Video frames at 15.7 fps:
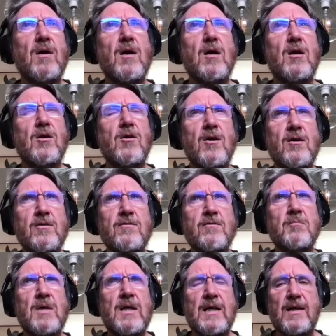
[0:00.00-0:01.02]
a lot of
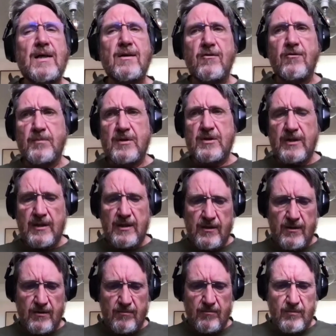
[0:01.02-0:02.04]
mines, particularly
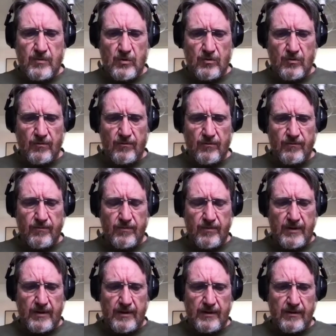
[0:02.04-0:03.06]
the more
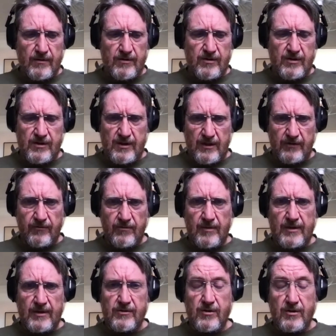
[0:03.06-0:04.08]
successful
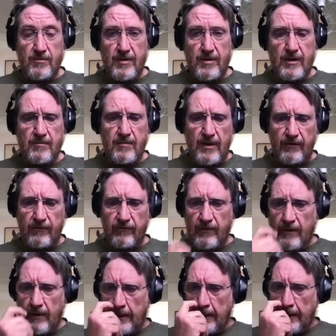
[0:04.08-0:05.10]
mines or the bigger mines,
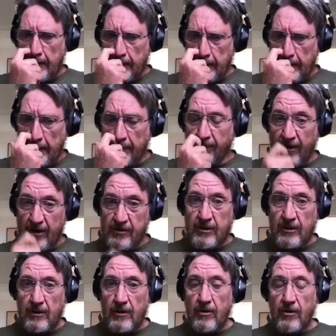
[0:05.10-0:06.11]

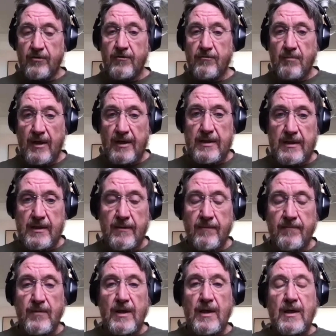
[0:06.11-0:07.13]
invested a lot of money
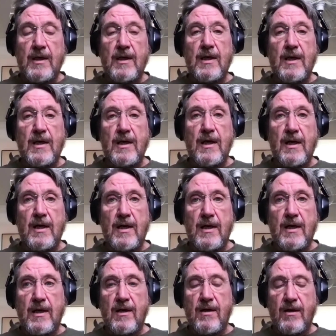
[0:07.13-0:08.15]

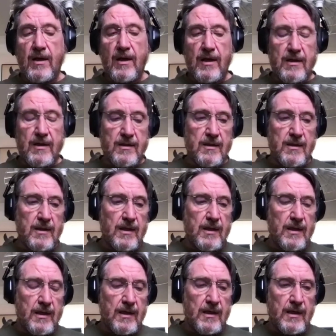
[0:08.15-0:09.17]
in
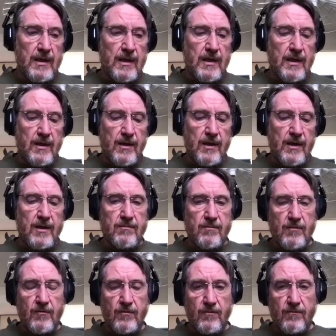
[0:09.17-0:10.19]

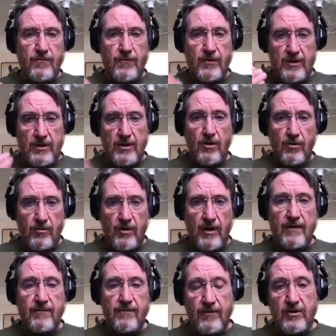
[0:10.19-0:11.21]
video
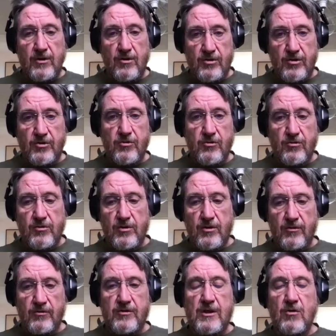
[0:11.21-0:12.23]
and video
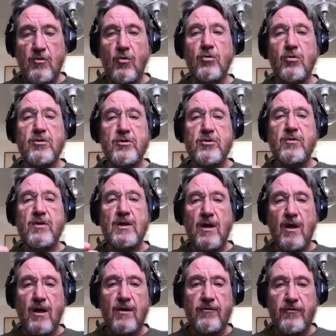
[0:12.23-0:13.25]
studios in order to
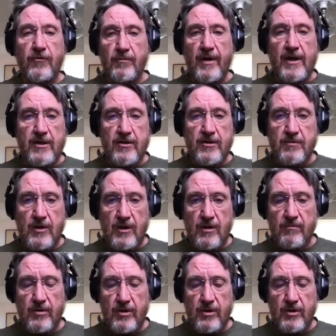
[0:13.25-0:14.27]
enhance management
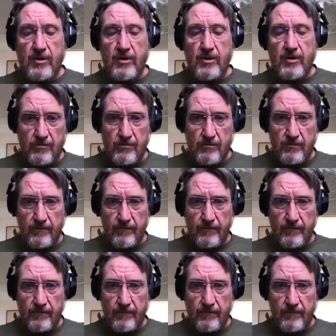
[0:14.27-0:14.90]
communications.